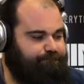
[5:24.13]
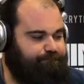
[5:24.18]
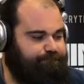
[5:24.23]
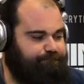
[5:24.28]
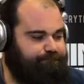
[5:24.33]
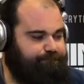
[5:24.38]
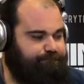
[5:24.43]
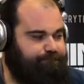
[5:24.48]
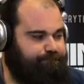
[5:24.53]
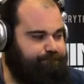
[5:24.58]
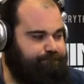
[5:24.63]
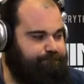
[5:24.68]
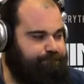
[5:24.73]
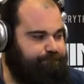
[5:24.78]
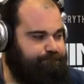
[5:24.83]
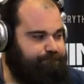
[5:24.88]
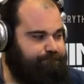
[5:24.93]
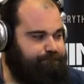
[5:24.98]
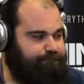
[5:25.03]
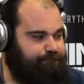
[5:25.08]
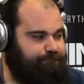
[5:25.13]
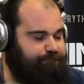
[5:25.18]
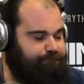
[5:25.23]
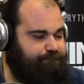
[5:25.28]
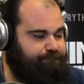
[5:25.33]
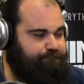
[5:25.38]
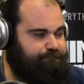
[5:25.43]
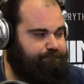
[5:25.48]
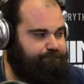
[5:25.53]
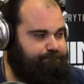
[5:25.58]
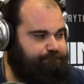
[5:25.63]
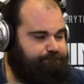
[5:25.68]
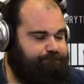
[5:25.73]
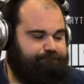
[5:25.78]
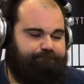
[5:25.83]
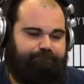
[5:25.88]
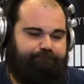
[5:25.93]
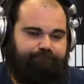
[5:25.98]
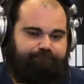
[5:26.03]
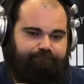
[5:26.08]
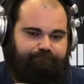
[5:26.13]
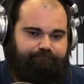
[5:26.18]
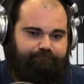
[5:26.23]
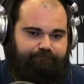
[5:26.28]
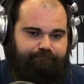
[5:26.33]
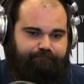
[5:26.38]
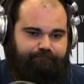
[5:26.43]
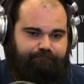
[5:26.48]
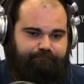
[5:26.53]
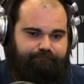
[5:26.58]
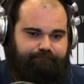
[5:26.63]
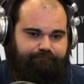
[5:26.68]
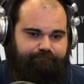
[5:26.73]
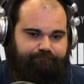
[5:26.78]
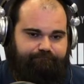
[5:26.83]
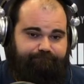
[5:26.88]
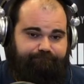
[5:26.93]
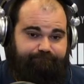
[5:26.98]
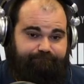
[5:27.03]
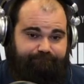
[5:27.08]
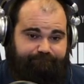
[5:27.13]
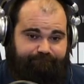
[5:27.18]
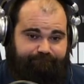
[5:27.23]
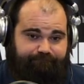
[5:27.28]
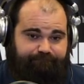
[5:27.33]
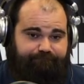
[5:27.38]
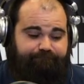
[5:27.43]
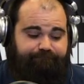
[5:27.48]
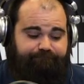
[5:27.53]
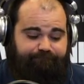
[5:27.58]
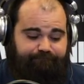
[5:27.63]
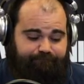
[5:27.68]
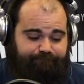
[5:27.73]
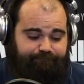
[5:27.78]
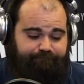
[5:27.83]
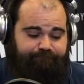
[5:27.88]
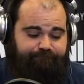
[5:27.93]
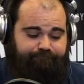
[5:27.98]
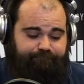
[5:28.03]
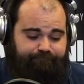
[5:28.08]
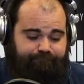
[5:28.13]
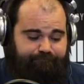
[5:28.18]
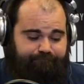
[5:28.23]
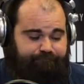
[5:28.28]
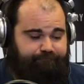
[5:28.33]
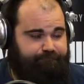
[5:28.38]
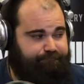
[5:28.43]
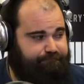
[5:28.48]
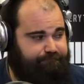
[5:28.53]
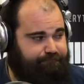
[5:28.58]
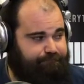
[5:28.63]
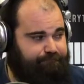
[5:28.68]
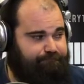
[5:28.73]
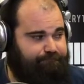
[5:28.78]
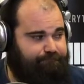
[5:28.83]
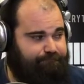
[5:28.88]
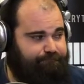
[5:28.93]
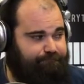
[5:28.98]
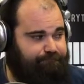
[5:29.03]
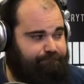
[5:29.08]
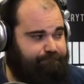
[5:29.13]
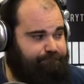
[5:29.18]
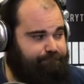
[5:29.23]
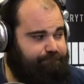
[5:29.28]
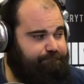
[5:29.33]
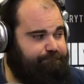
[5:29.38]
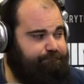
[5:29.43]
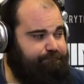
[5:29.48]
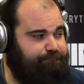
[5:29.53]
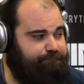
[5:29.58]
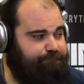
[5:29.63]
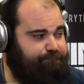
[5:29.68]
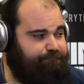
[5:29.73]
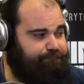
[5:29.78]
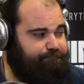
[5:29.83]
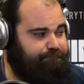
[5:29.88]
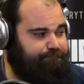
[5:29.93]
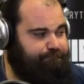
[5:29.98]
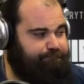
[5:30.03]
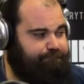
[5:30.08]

(not speaking)